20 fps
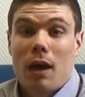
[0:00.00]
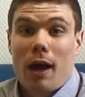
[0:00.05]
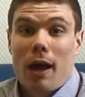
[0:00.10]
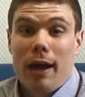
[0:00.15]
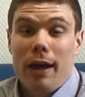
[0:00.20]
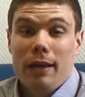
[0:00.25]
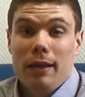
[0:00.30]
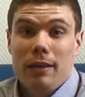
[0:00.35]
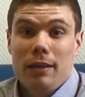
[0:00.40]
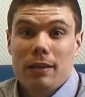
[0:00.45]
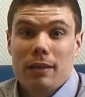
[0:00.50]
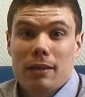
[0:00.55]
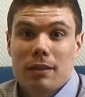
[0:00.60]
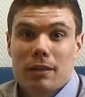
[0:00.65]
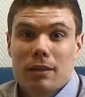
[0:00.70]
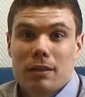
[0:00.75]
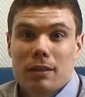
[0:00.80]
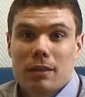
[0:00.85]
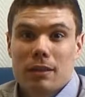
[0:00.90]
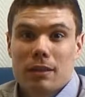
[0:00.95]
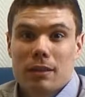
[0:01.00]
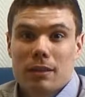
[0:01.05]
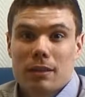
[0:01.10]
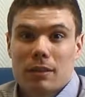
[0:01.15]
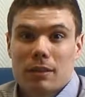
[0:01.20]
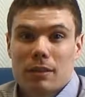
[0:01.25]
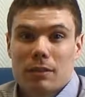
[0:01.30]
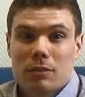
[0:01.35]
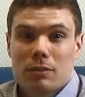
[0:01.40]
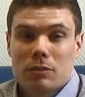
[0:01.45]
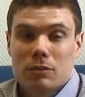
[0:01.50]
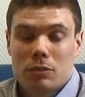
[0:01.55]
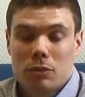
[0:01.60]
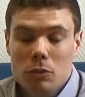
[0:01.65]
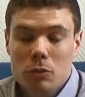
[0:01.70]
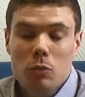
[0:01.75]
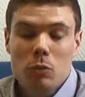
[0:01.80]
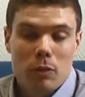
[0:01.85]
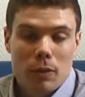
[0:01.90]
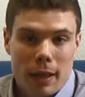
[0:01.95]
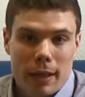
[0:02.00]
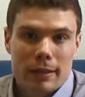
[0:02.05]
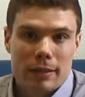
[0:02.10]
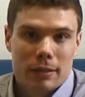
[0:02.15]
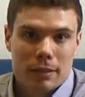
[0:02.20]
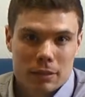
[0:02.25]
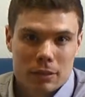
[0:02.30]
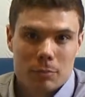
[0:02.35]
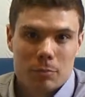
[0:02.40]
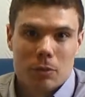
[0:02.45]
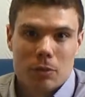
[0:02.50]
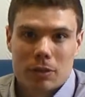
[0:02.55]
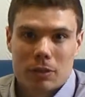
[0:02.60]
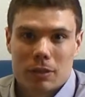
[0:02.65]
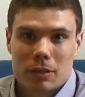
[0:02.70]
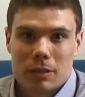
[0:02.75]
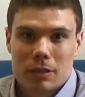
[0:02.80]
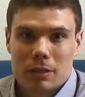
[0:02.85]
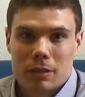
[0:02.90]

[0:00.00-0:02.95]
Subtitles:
I do like this book.